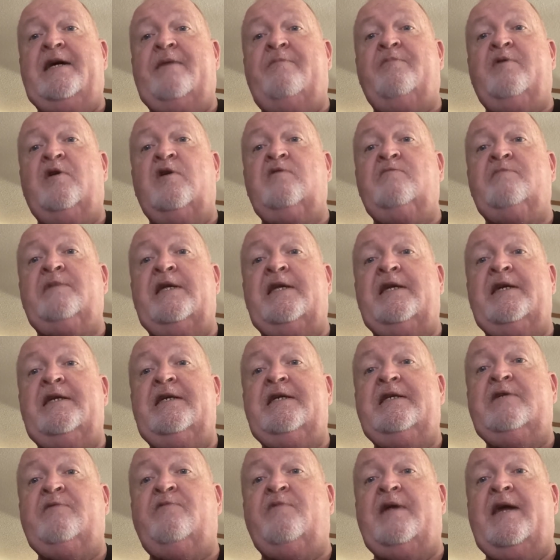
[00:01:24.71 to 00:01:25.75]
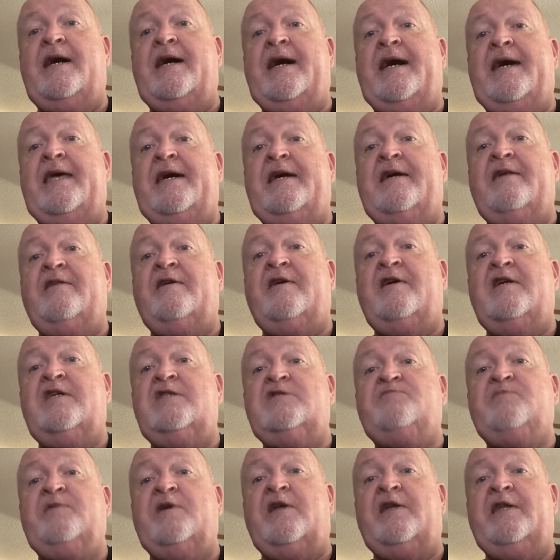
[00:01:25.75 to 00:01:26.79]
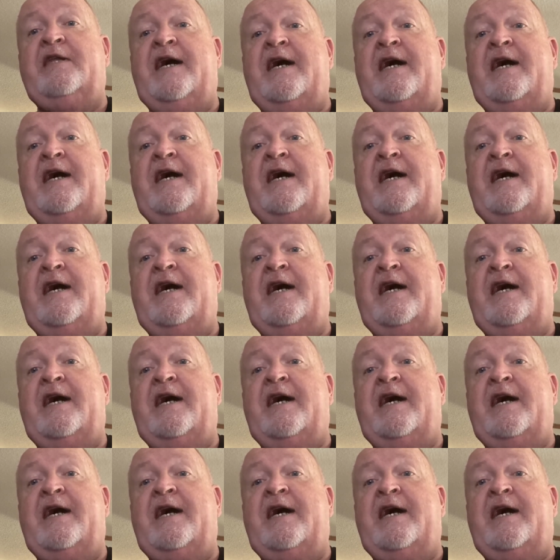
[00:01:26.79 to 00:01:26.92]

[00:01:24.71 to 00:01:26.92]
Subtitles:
I broke my leg, and when I got out of the hospital,